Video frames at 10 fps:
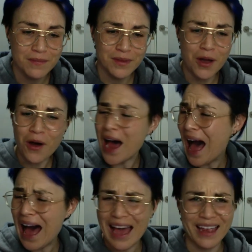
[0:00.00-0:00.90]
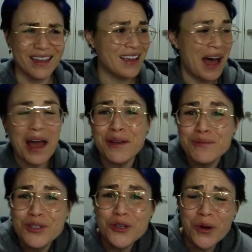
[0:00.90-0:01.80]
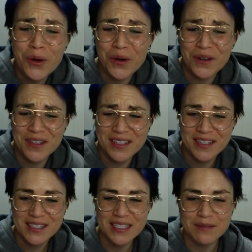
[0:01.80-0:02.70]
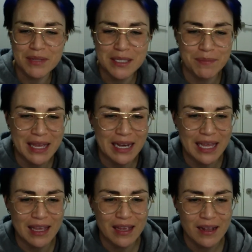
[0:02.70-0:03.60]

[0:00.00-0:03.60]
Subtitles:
"Nor I am sure," said Miss Bingley.